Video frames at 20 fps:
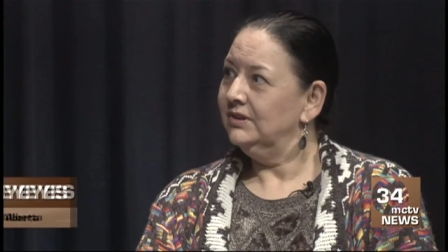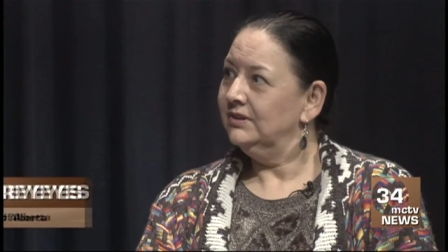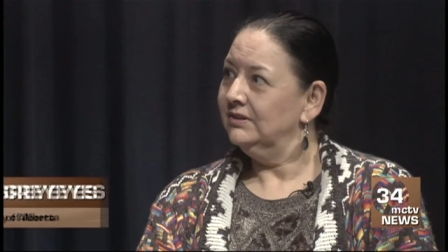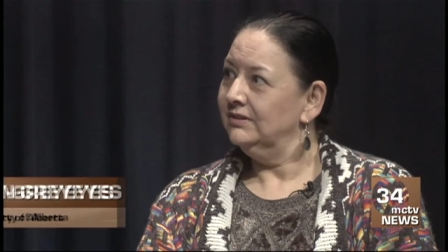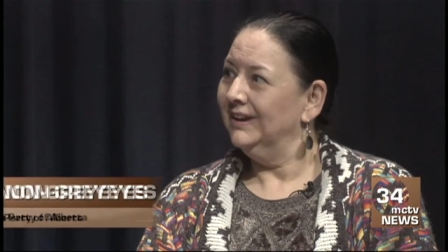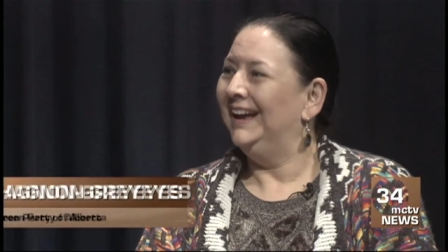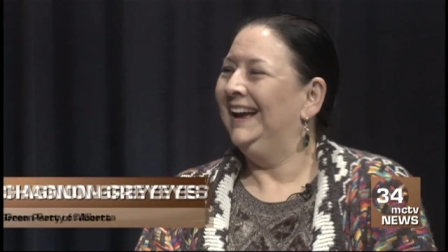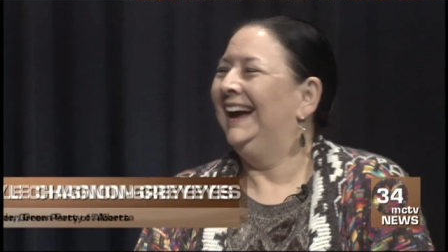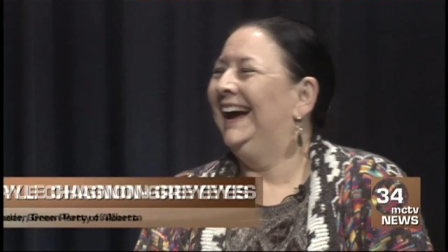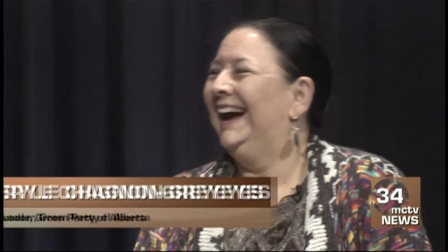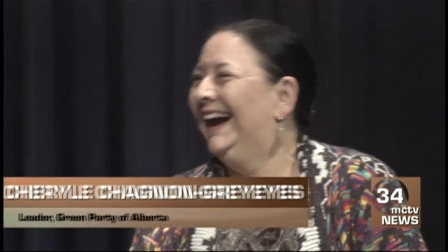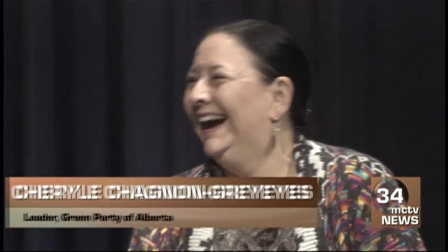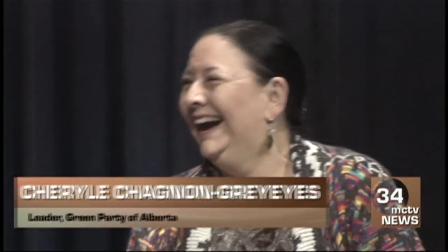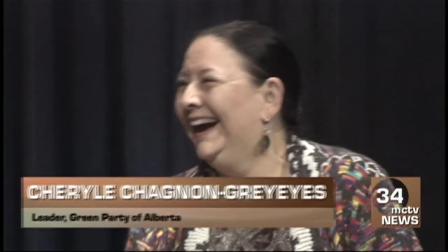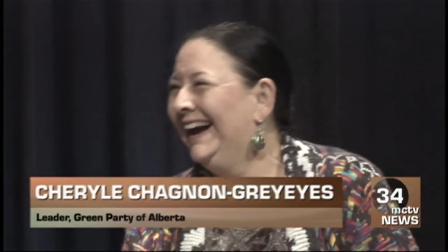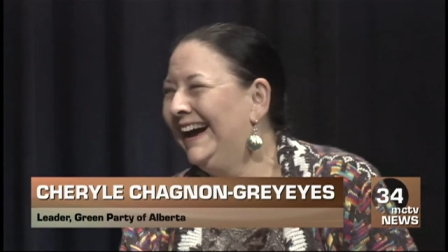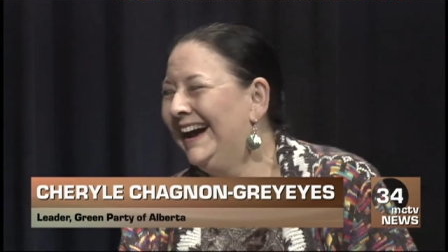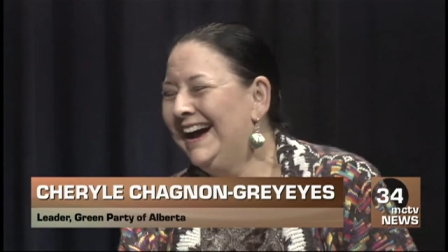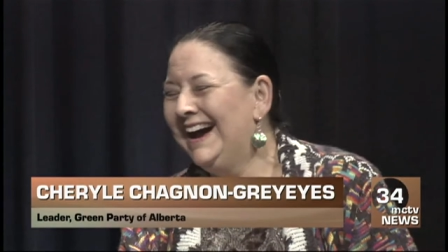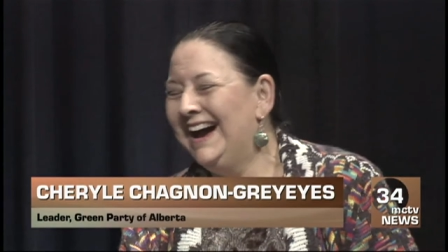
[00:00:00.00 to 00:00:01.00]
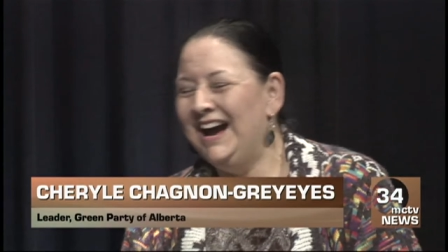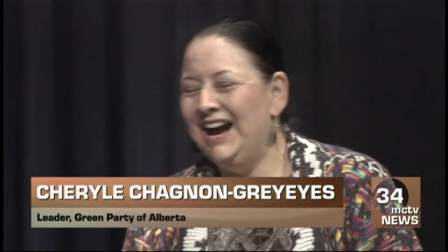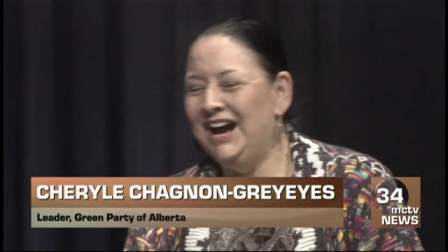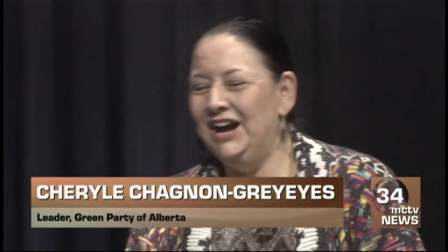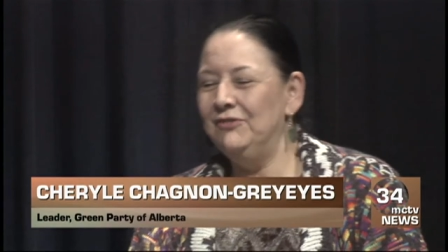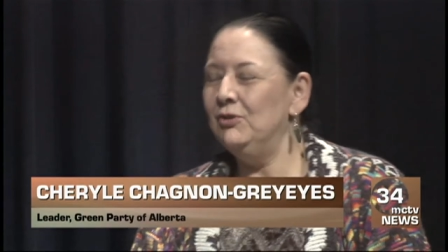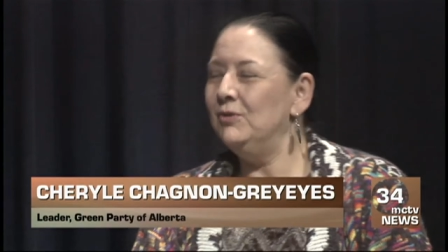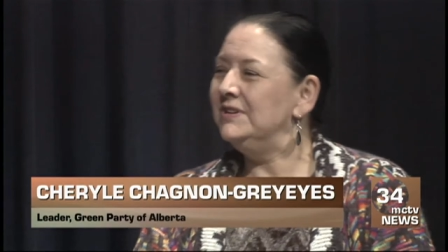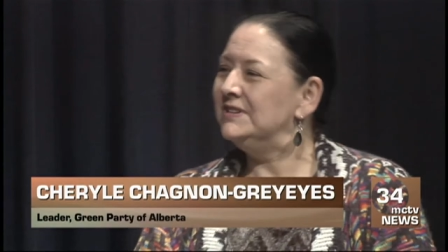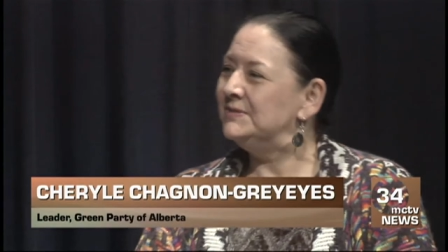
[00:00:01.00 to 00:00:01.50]
I've
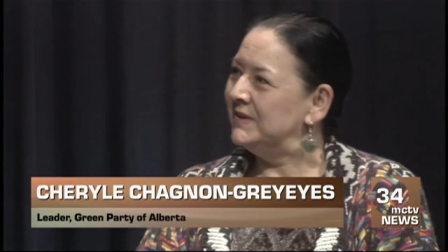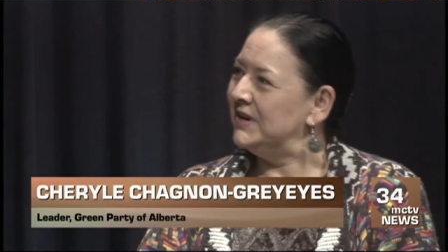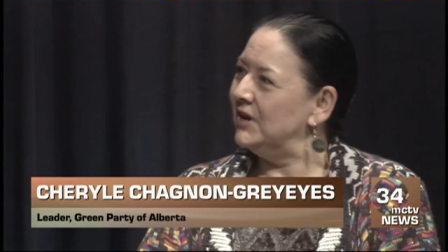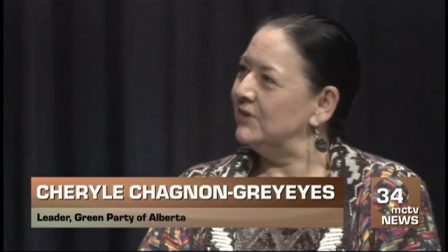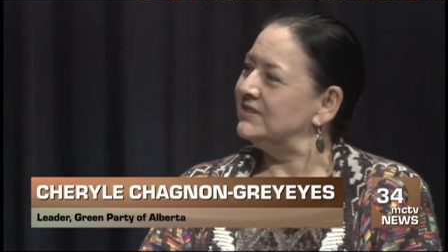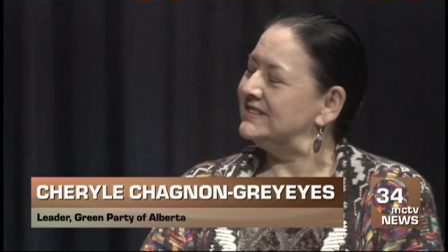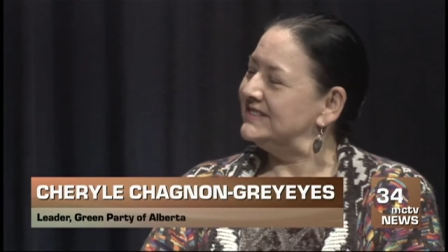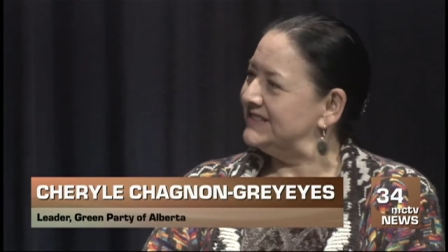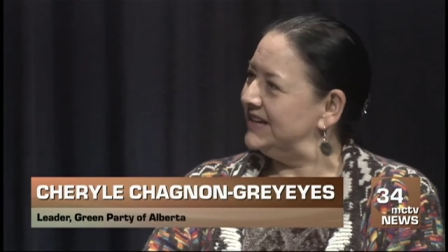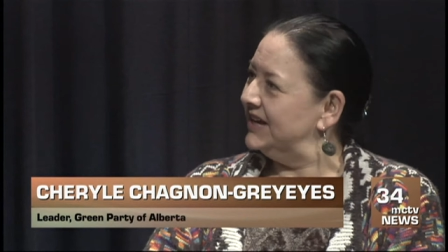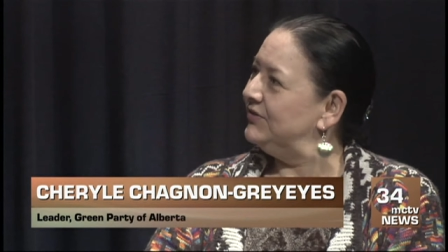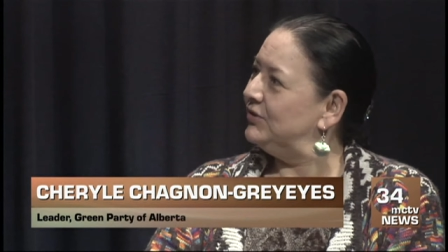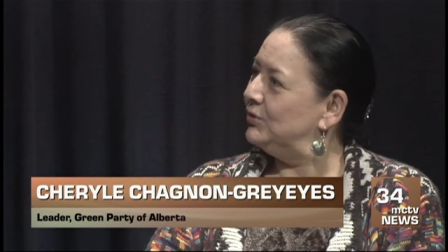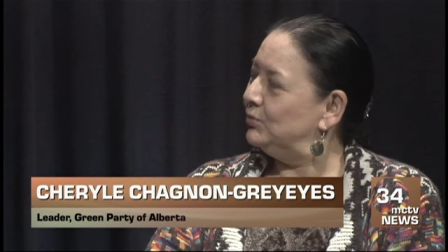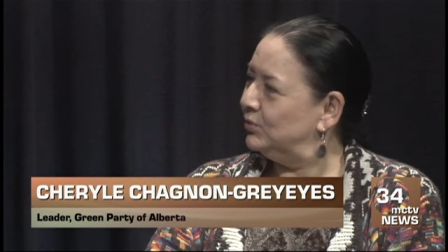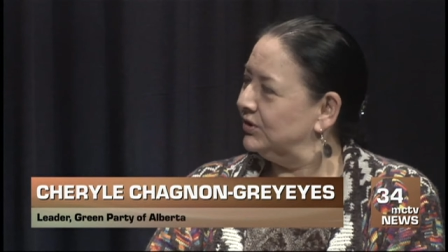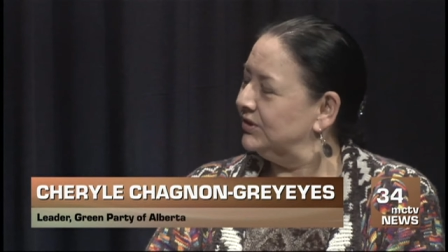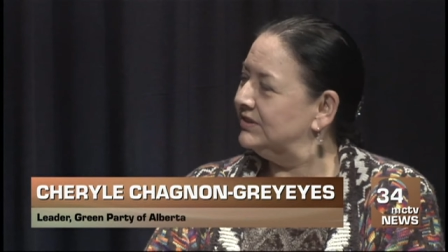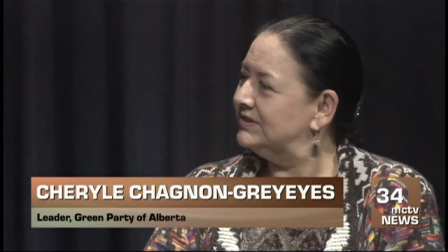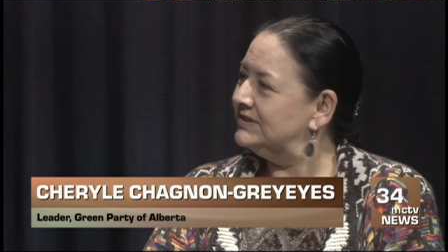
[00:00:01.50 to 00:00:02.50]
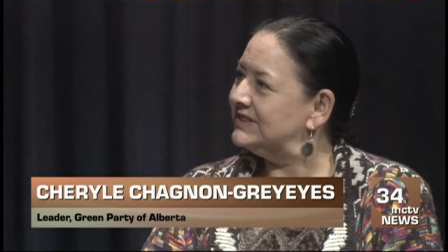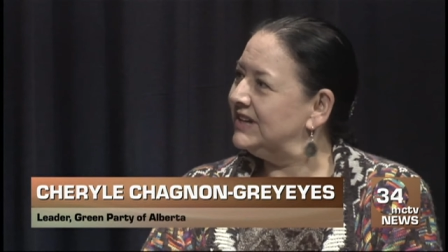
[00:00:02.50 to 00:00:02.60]
always been out to save the world.